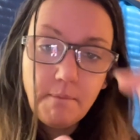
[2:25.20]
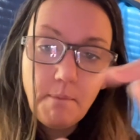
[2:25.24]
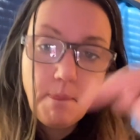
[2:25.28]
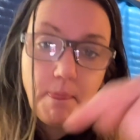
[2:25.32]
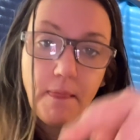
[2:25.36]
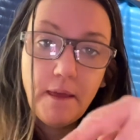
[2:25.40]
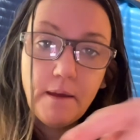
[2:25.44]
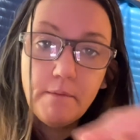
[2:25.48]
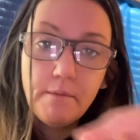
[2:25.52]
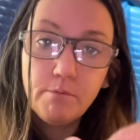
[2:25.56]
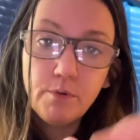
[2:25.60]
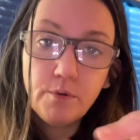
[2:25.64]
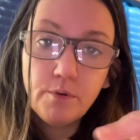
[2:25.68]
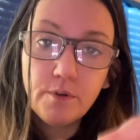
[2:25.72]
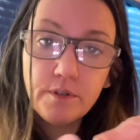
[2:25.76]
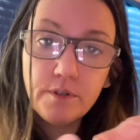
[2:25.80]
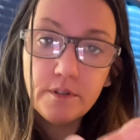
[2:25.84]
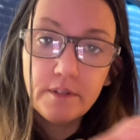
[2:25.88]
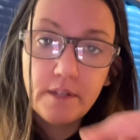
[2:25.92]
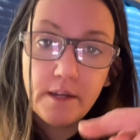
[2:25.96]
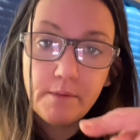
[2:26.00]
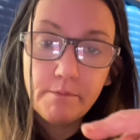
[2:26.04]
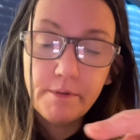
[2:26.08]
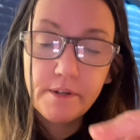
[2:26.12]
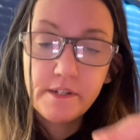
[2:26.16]
and
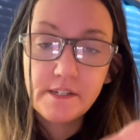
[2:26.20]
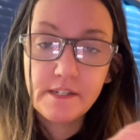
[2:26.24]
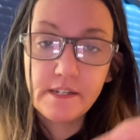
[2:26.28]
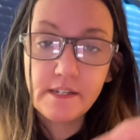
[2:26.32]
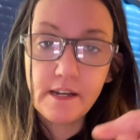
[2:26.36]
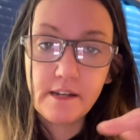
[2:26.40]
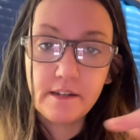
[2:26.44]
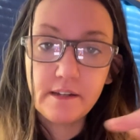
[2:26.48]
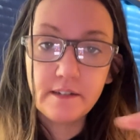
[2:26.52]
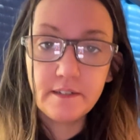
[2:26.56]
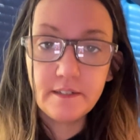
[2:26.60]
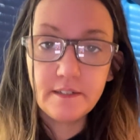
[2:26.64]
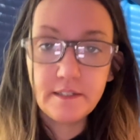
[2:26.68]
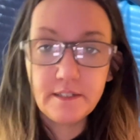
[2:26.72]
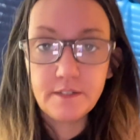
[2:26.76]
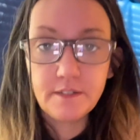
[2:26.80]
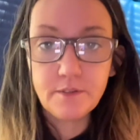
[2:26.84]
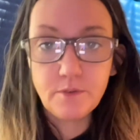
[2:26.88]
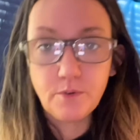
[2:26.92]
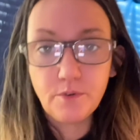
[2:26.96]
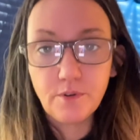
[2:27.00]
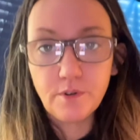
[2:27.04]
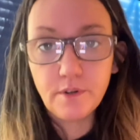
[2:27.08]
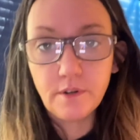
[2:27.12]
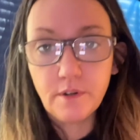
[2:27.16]
borderline personality
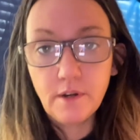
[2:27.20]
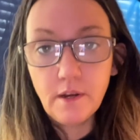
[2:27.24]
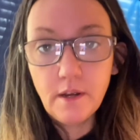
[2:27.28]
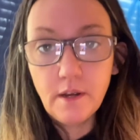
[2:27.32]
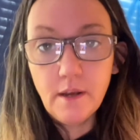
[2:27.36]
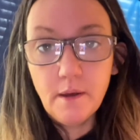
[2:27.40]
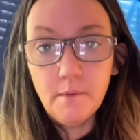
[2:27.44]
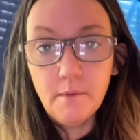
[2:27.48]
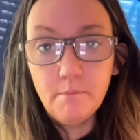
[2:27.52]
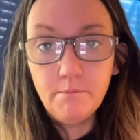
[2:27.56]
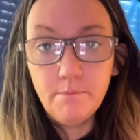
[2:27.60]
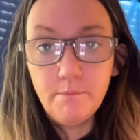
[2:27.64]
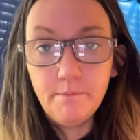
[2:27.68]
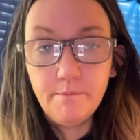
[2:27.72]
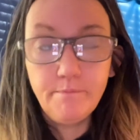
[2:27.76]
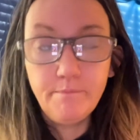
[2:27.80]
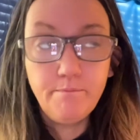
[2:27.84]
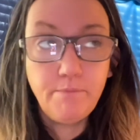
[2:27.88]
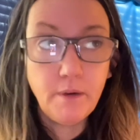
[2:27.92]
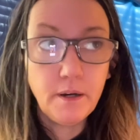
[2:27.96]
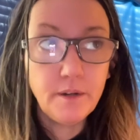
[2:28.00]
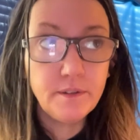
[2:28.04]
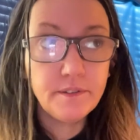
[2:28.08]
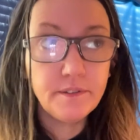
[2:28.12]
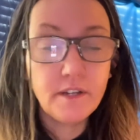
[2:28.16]
disorder,
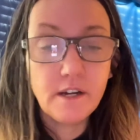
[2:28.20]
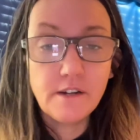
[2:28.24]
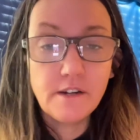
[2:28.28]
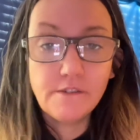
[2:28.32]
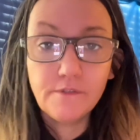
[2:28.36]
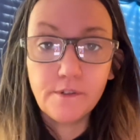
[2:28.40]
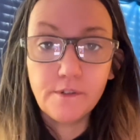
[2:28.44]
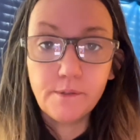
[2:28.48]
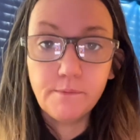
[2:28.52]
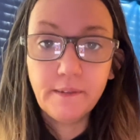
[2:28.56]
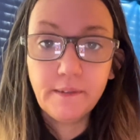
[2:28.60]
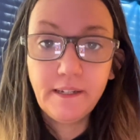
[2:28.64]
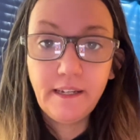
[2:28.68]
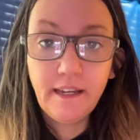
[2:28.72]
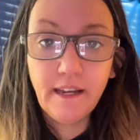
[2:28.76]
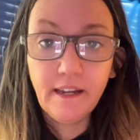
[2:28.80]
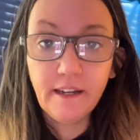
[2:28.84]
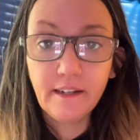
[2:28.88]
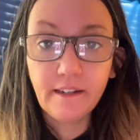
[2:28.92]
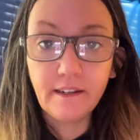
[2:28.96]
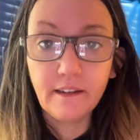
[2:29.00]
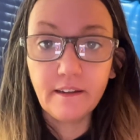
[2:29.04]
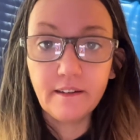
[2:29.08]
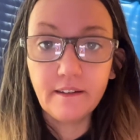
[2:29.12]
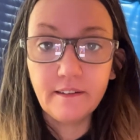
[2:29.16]
both of them
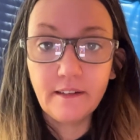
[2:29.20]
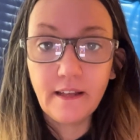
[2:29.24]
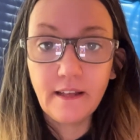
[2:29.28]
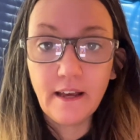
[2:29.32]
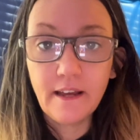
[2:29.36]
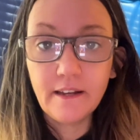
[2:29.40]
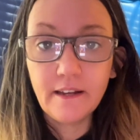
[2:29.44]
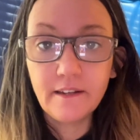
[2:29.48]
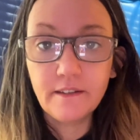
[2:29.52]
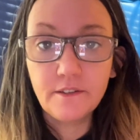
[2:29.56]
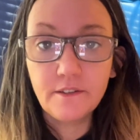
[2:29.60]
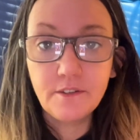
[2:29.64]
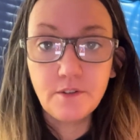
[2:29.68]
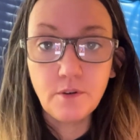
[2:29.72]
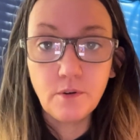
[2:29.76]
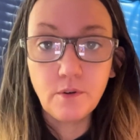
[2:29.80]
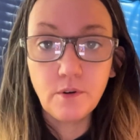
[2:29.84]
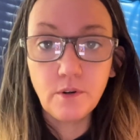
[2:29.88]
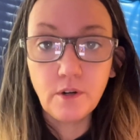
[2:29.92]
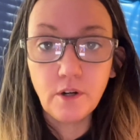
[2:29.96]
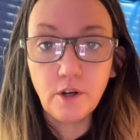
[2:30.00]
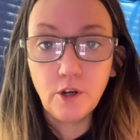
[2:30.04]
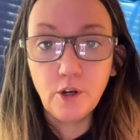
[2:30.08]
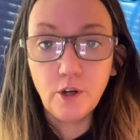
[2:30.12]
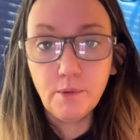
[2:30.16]
kick that
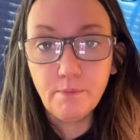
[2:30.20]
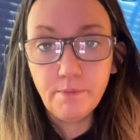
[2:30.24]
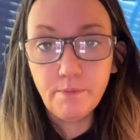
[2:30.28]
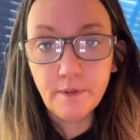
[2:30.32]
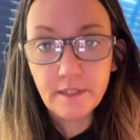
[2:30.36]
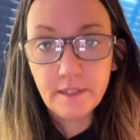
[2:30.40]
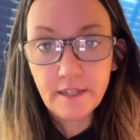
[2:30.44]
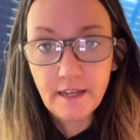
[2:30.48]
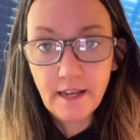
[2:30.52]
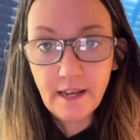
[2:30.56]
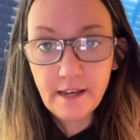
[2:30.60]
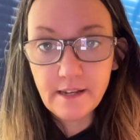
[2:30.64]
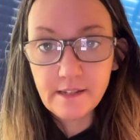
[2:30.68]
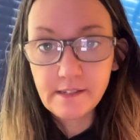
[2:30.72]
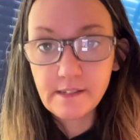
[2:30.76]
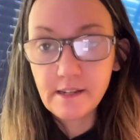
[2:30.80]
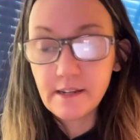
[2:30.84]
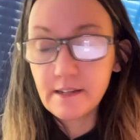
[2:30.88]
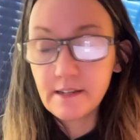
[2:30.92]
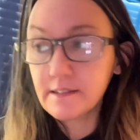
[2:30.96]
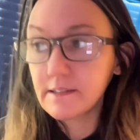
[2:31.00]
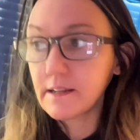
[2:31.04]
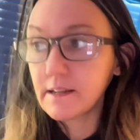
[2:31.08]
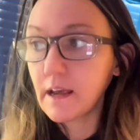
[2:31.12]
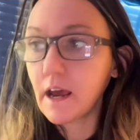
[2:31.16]
door open to
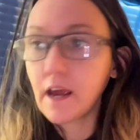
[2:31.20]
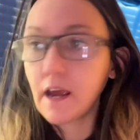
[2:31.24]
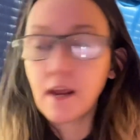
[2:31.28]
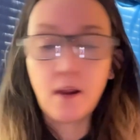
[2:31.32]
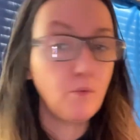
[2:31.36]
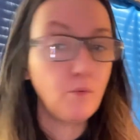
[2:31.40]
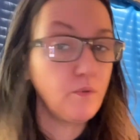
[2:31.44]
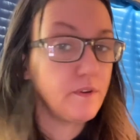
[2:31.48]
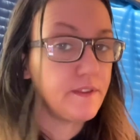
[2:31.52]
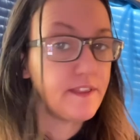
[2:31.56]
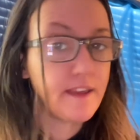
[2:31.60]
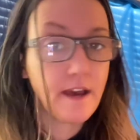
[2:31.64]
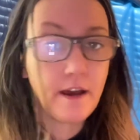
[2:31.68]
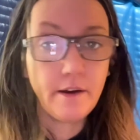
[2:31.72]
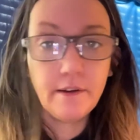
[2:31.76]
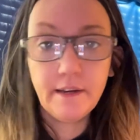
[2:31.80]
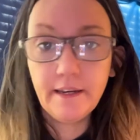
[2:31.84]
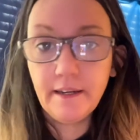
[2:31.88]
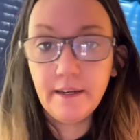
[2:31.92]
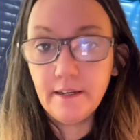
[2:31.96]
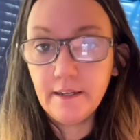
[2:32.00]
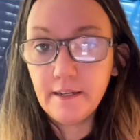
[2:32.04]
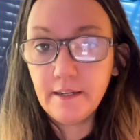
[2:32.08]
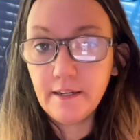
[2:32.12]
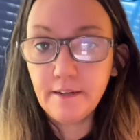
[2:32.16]
SSI without
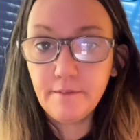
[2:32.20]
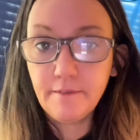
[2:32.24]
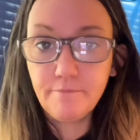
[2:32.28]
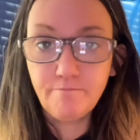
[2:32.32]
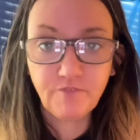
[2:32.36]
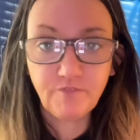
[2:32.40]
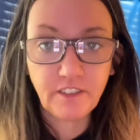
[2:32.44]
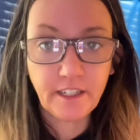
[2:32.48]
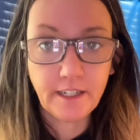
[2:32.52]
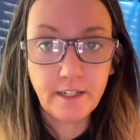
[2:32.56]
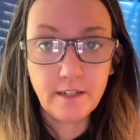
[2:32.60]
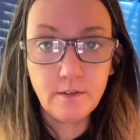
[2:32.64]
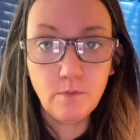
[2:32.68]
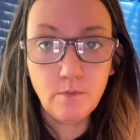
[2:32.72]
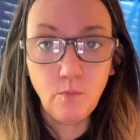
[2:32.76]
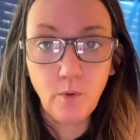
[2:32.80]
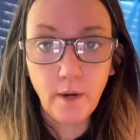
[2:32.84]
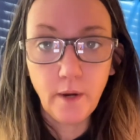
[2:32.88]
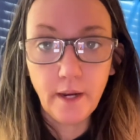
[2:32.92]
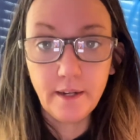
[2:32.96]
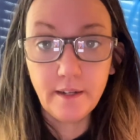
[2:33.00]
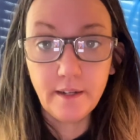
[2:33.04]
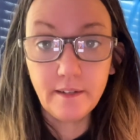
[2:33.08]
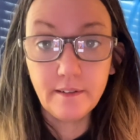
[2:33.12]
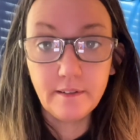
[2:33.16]
any fucking
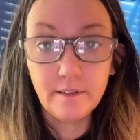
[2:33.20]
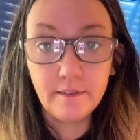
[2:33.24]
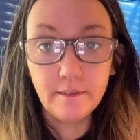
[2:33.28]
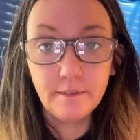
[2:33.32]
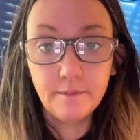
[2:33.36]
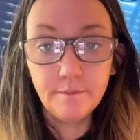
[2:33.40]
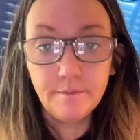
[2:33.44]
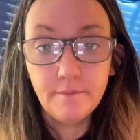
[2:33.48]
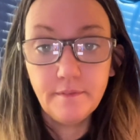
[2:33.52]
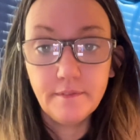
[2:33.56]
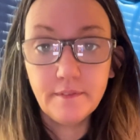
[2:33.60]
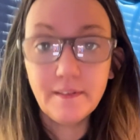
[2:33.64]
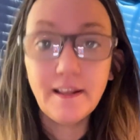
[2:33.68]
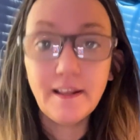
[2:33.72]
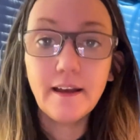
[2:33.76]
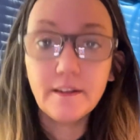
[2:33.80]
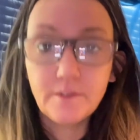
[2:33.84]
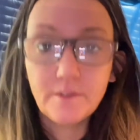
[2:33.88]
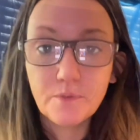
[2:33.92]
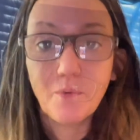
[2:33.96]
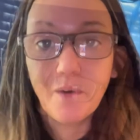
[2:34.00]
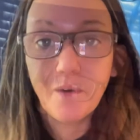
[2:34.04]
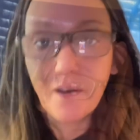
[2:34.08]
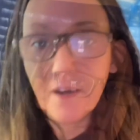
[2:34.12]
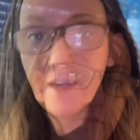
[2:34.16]
wait.
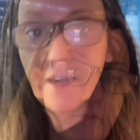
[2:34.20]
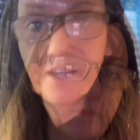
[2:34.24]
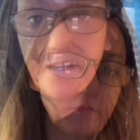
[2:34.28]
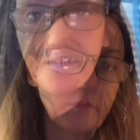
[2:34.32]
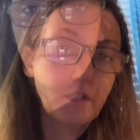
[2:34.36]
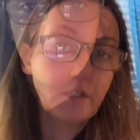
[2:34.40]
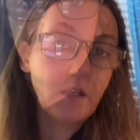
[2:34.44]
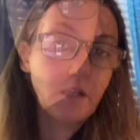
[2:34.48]
That's why.